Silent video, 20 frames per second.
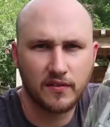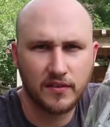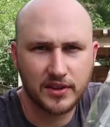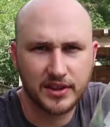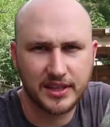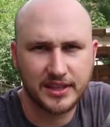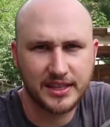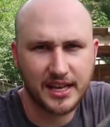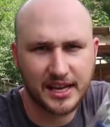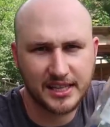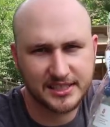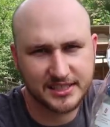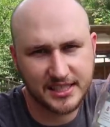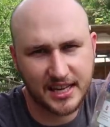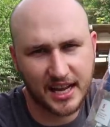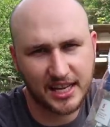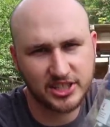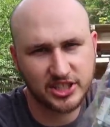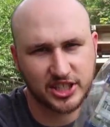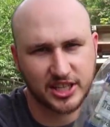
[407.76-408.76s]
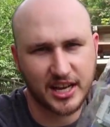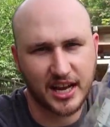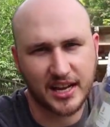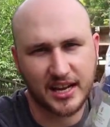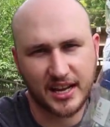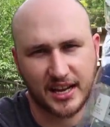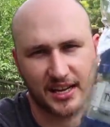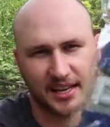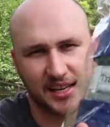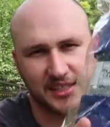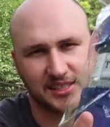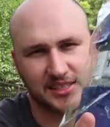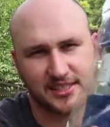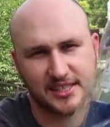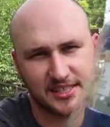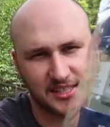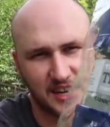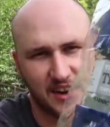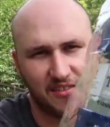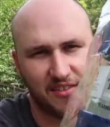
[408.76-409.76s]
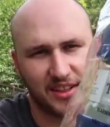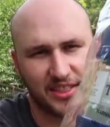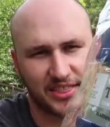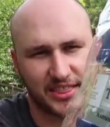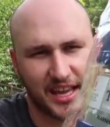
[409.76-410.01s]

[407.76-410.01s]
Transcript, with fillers: So the next gadget I got here, travel